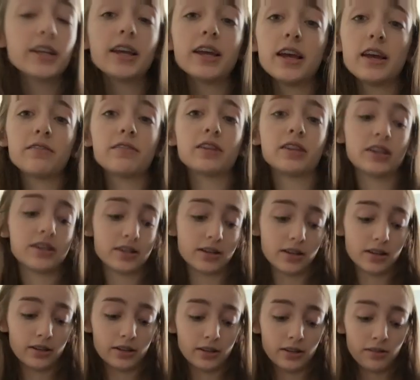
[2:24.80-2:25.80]
I have in here
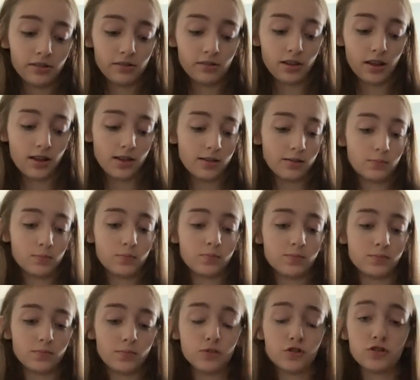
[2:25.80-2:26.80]
are some
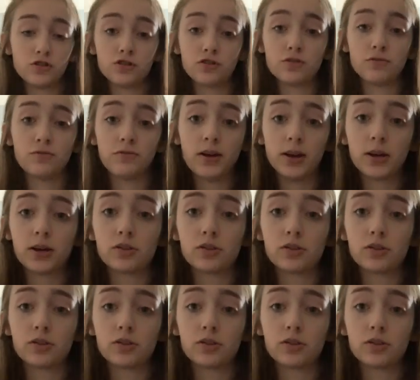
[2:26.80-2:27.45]
ferret